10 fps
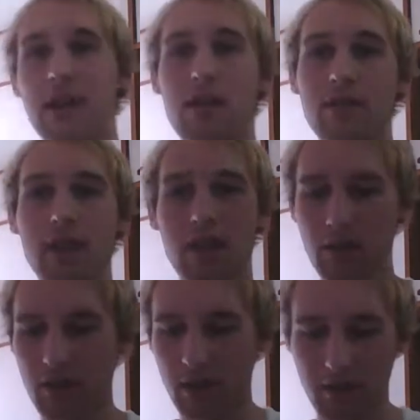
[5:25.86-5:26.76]
Tarantino,
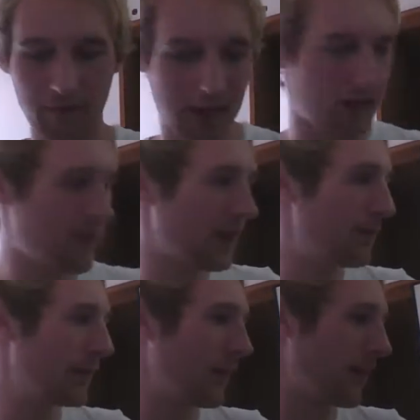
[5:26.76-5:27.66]
who are fans of Kill
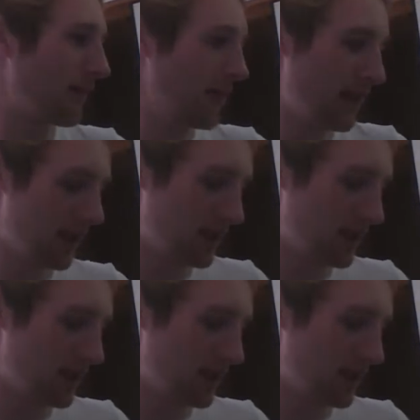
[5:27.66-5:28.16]
Bill like me,